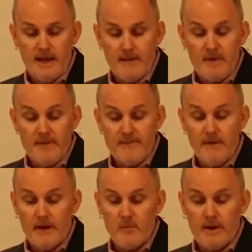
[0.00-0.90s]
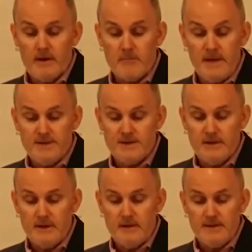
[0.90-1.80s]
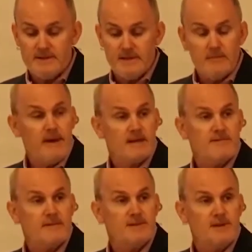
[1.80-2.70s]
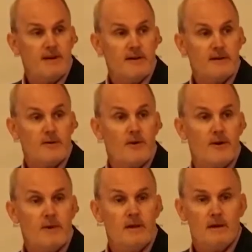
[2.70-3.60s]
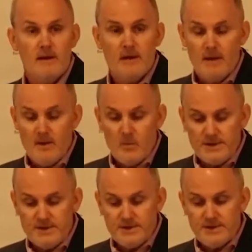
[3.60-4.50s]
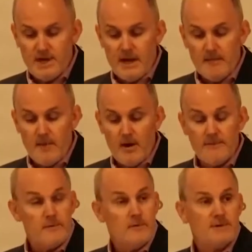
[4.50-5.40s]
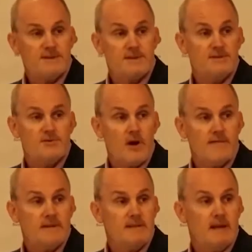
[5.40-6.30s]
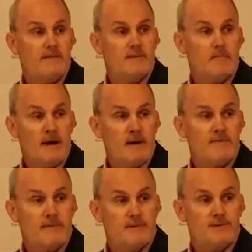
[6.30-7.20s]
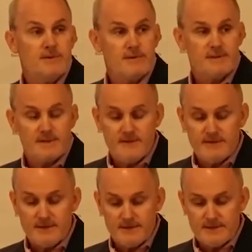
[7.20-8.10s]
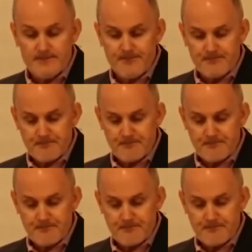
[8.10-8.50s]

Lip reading: And the final one I'll mention is the impact of the sharing economy, which overall is just driving down the demand for insurance services.